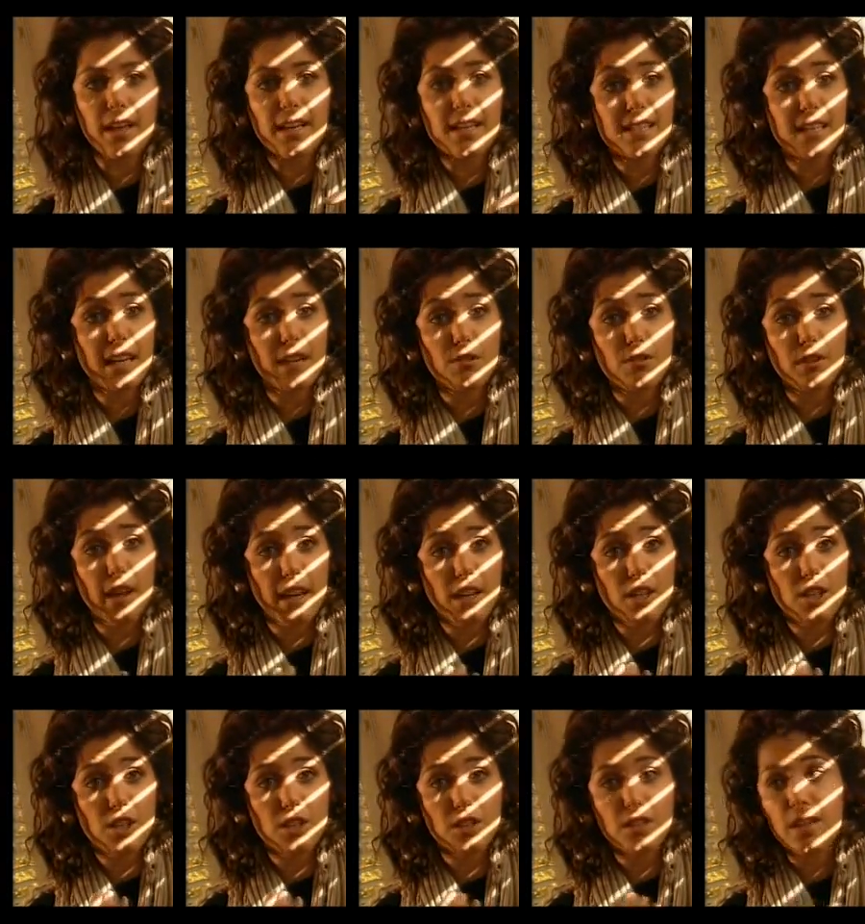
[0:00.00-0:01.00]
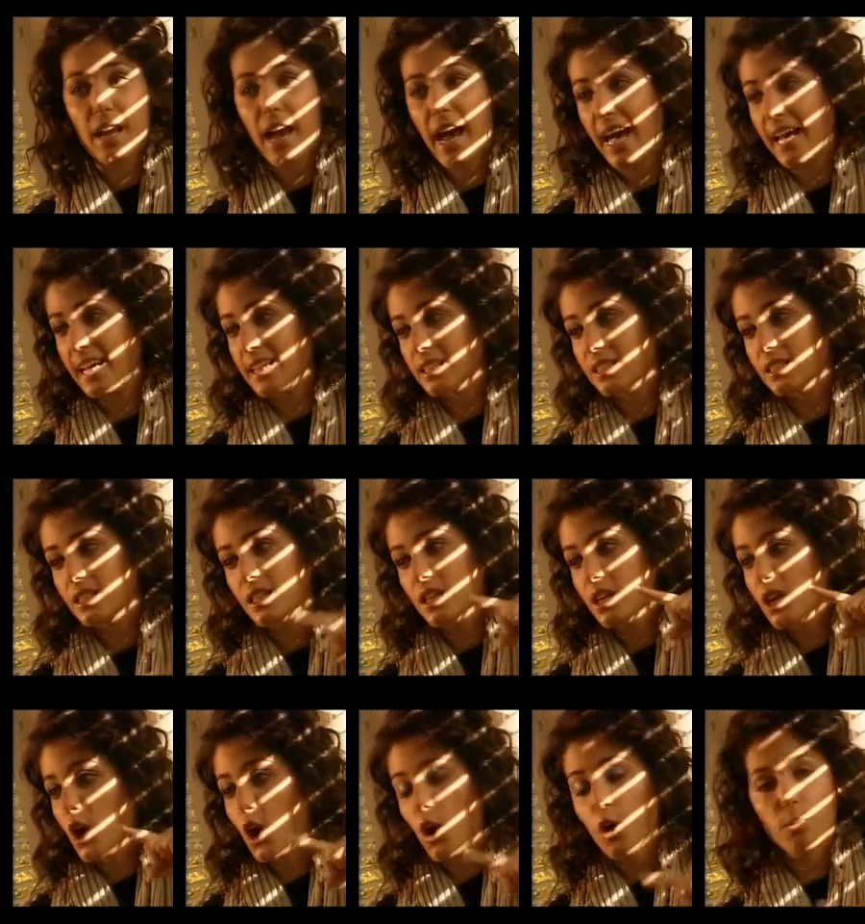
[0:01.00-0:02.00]
like segregation and
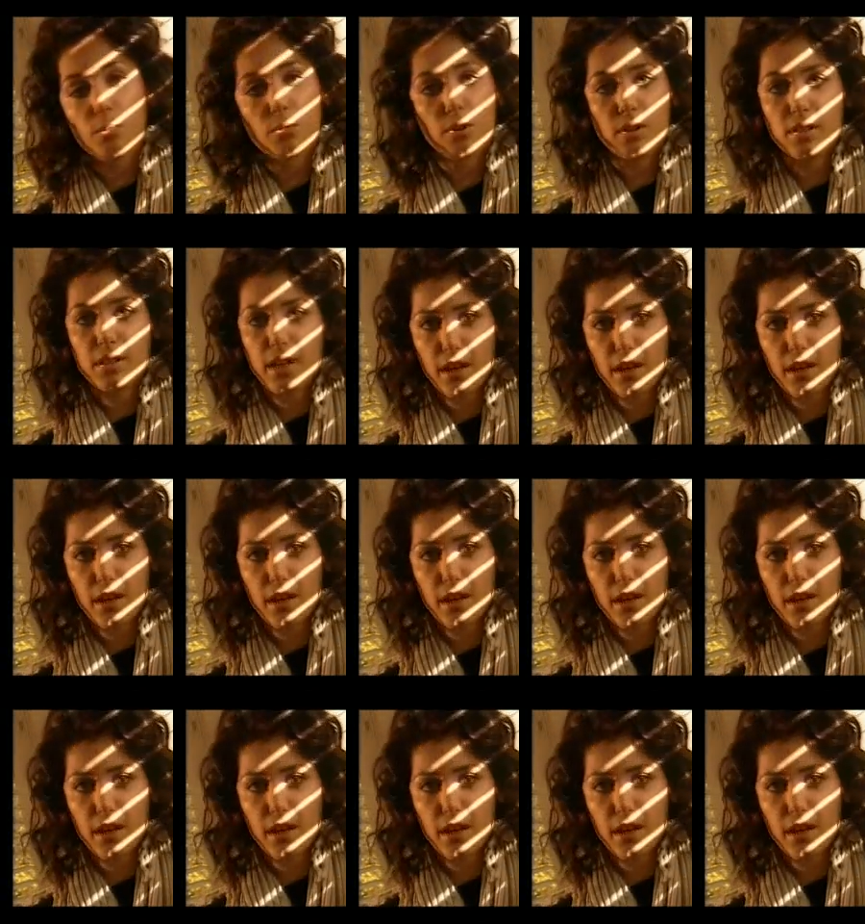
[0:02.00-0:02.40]
homegrown